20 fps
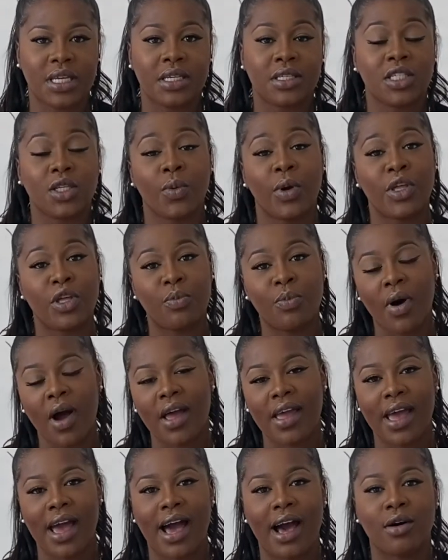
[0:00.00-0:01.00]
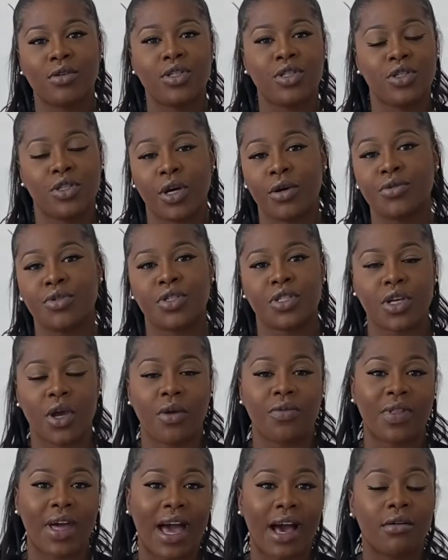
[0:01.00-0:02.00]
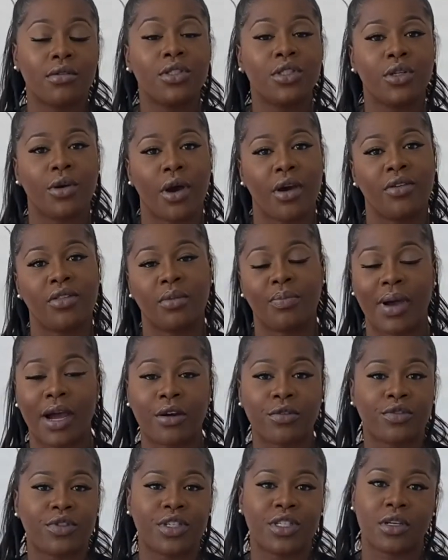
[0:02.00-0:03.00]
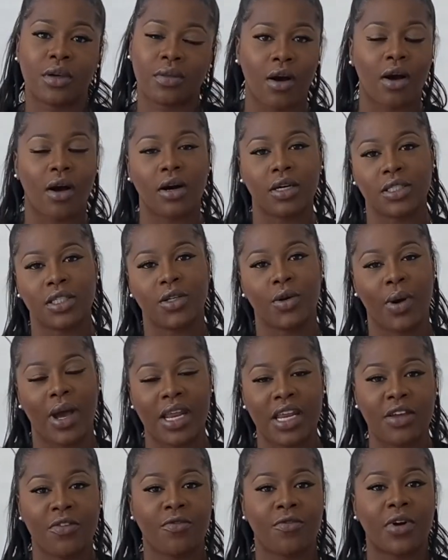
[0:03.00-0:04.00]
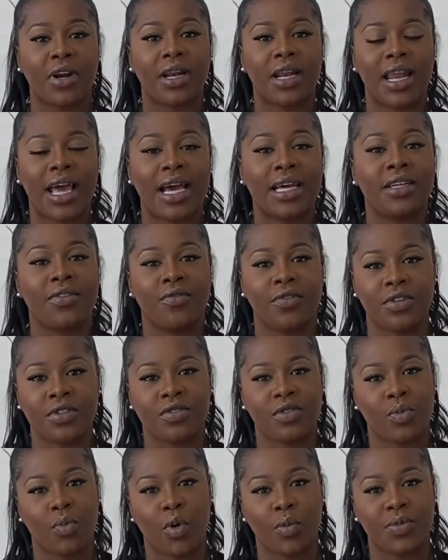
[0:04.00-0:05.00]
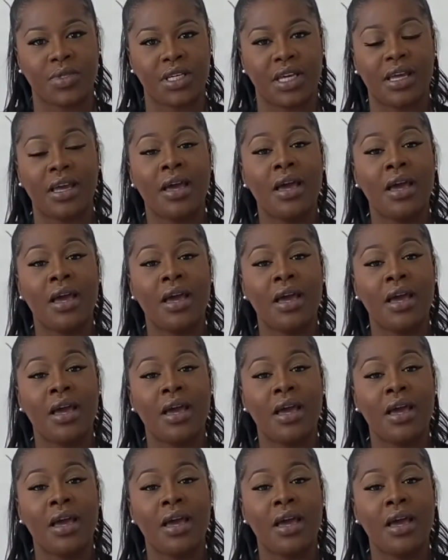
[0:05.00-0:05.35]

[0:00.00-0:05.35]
So when you buy a house, you don't just own the house, you own the boundaries, so the garden or any front land in front of the property.